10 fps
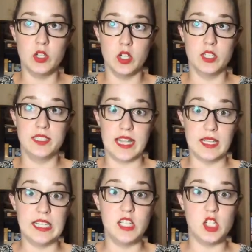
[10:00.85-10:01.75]
your
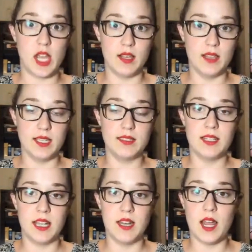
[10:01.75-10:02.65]
daily checklist,
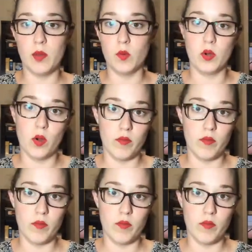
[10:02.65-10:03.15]
and I will go